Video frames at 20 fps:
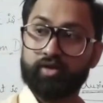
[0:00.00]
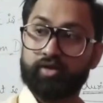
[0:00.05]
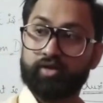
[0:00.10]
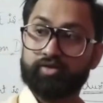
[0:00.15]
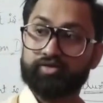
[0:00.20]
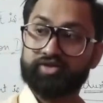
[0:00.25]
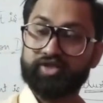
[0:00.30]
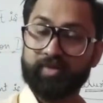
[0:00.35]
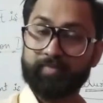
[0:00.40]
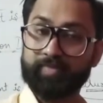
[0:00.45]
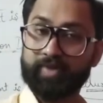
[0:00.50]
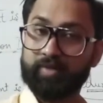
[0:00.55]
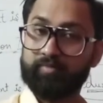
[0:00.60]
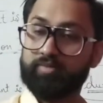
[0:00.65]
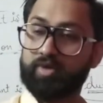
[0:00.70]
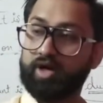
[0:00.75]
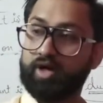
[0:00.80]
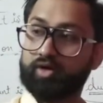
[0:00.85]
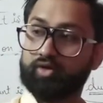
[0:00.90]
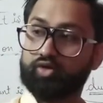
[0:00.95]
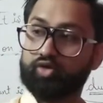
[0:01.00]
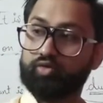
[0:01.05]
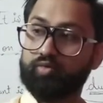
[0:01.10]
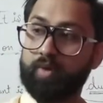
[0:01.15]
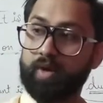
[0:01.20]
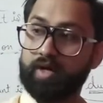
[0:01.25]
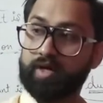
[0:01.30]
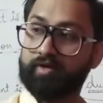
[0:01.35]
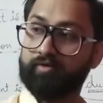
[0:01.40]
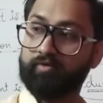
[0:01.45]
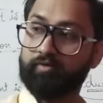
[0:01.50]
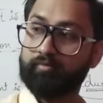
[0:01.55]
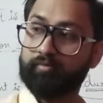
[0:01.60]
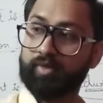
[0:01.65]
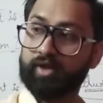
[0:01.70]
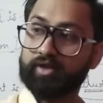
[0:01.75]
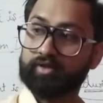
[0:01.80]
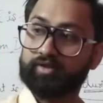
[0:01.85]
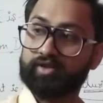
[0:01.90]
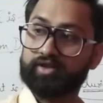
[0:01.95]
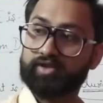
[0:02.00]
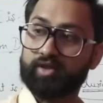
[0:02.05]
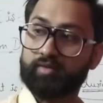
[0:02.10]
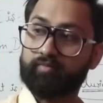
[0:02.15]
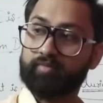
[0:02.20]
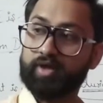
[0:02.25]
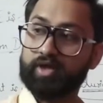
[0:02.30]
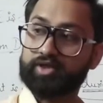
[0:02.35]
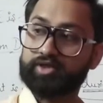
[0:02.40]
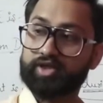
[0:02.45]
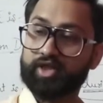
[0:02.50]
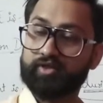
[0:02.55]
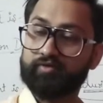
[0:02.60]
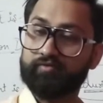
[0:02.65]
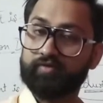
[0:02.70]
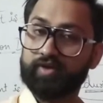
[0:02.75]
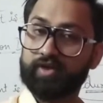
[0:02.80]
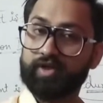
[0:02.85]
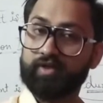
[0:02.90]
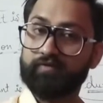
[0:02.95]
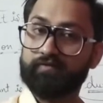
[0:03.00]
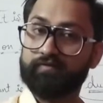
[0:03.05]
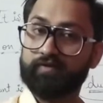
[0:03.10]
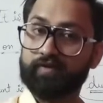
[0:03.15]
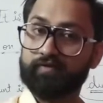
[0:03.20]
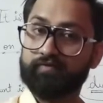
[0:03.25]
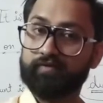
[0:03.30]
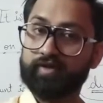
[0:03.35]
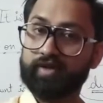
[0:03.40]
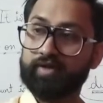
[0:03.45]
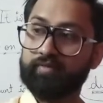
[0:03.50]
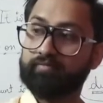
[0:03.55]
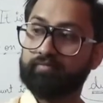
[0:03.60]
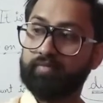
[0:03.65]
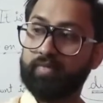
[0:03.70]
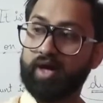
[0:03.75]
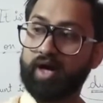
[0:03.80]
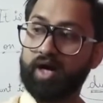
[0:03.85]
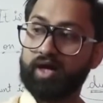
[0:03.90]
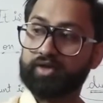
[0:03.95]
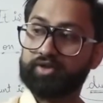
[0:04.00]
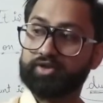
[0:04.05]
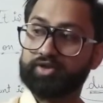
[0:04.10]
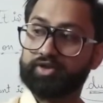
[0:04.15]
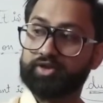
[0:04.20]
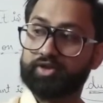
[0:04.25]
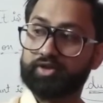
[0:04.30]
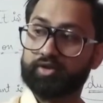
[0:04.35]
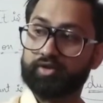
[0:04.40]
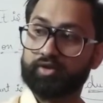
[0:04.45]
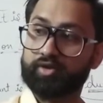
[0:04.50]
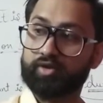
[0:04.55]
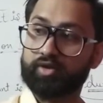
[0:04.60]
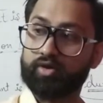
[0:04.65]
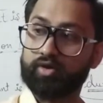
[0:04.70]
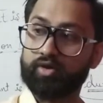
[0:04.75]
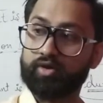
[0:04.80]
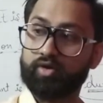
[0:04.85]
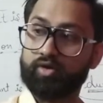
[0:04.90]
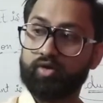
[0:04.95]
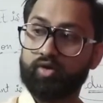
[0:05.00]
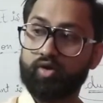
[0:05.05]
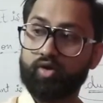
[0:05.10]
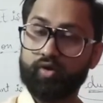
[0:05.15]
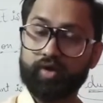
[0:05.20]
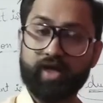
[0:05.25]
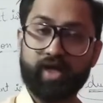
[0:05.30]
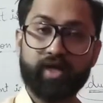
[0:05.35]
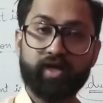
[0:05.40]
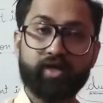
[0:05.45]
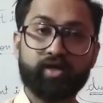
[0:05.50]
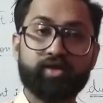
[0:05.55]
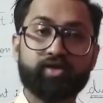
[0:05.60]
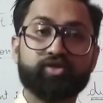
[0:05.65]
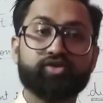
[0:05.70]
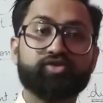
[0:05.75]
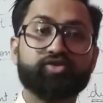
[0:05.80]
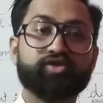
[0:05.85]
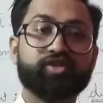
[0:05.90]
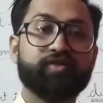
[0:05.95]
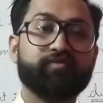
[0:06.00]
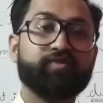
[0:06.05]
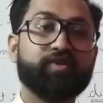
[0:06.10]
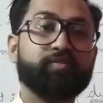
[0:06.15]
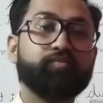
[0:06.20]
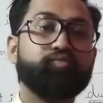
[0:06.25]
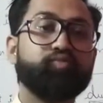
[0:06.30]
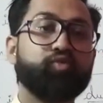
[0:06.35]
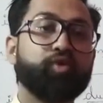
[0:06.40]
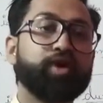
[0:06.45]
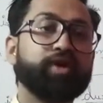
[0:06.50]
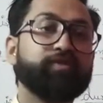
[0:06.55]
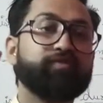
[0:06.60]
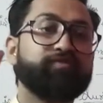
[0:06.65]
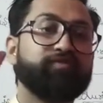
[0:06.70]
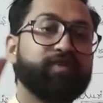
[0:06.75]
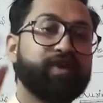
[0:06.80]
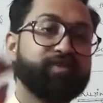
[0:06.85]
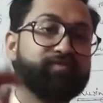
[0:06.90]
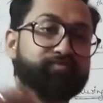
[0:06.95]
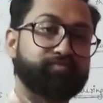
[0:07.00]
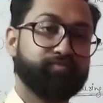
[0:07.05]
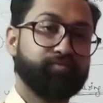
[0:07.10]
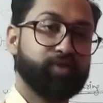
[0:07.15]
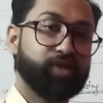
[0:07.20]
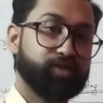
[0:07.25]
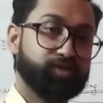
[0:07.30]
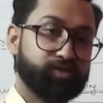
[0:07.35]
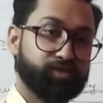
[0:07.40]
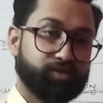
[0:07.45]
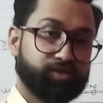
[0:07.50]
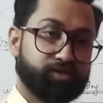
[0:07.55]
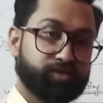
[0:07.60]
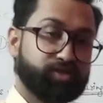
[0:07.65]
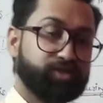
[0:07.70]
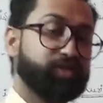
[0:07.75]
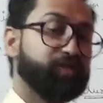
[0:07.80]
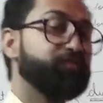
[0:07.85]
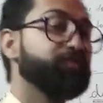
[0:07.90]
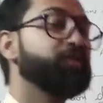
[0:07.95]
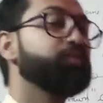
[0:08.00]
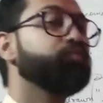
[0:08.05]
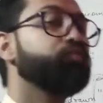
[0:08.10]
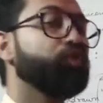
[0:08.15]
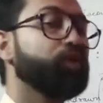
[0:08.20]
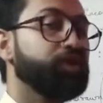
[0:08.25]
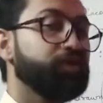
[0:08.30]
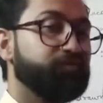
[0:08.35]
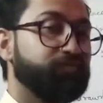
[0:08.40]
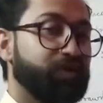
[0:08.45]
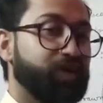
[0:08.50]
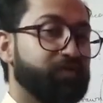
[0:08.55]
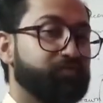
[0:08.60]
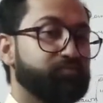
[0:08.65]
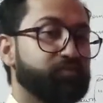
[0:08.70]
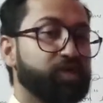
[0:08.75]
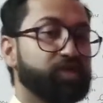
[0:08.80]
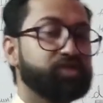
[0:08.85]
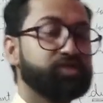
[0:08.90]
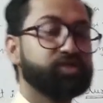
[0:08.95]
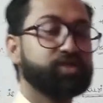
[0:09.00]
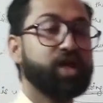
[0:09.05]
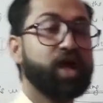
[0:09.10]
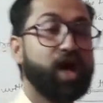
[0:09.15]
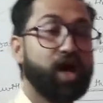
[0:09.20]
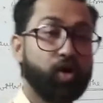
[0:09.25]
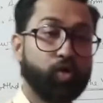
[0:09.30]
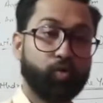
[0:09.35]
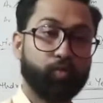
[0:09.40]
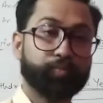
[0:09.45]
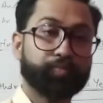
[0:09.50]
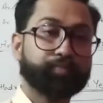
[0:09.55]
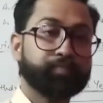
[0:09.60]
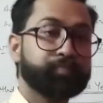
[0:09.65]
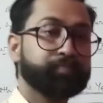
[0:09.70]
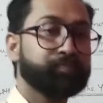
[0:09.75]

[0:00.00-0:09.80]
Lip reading: September, October, November, December, January, February, March. Okay, 7.5 months. 7.5 months. How?